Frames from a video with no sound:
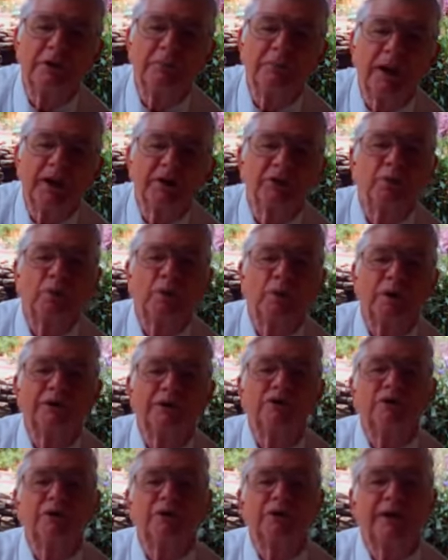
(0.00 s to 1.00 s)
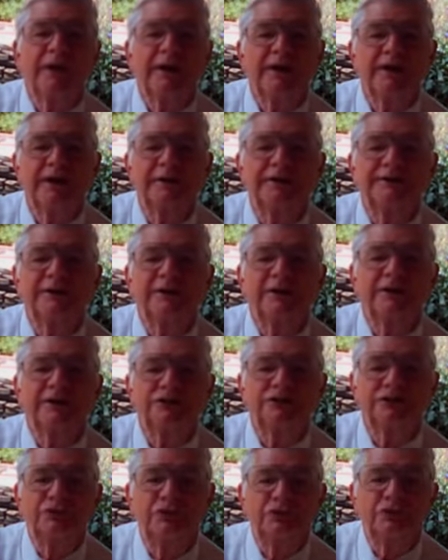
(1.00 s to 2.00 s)
And by the way, you can add
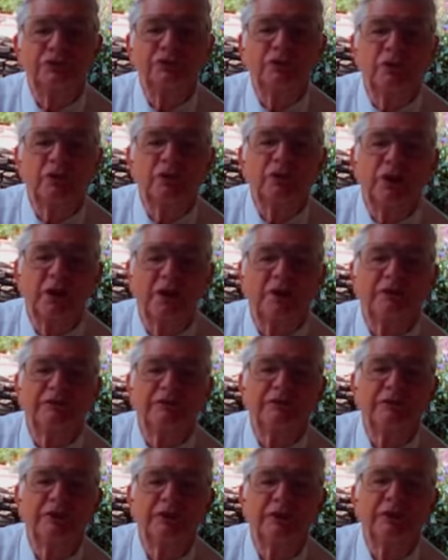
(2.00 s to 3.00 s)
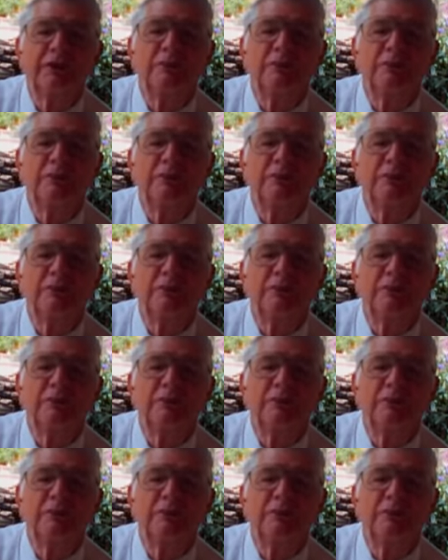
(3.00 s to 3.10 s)
days to your life